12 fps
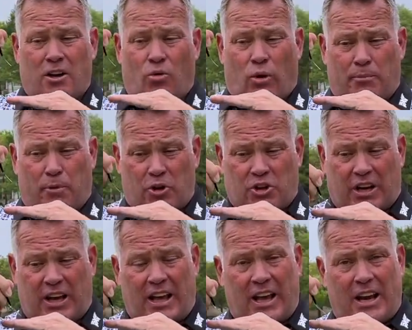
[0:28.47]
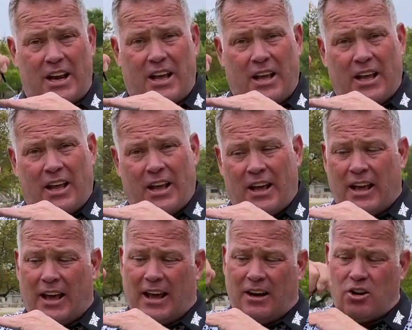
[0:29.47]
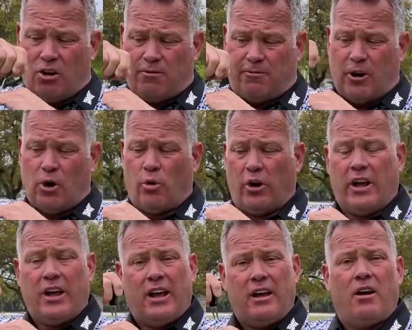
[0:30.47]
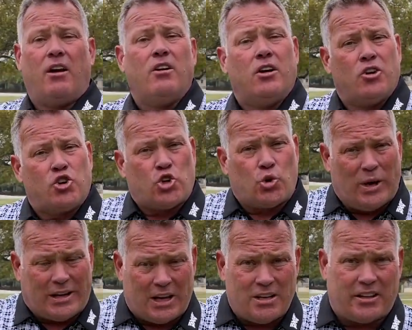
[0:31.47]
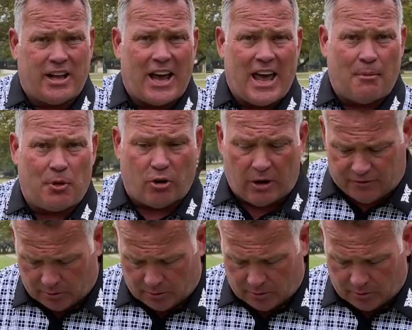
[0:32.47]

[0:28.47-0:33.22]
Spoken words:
We push it in and go forward, shrinking the diameter even